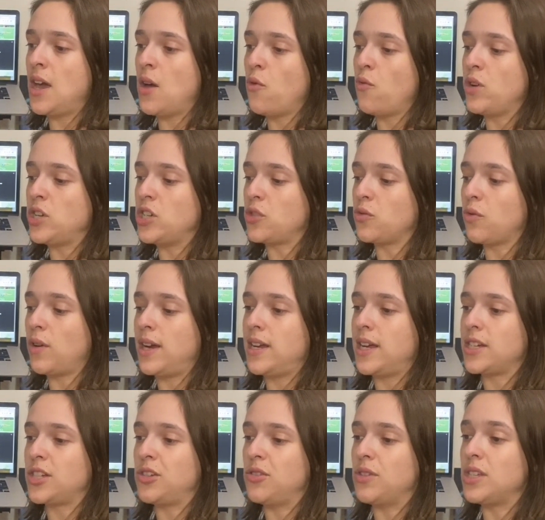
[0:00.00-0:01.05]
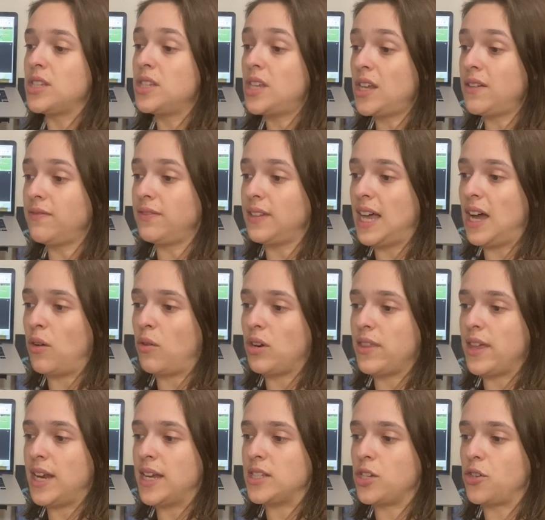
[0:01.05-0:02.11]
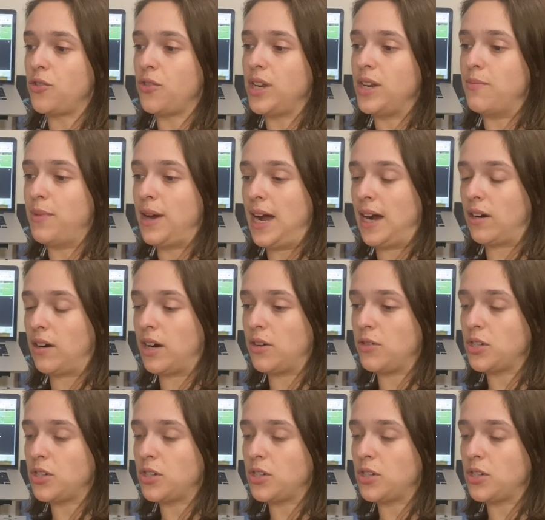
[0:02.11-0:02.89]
which is right next to the sunflower that has a green background.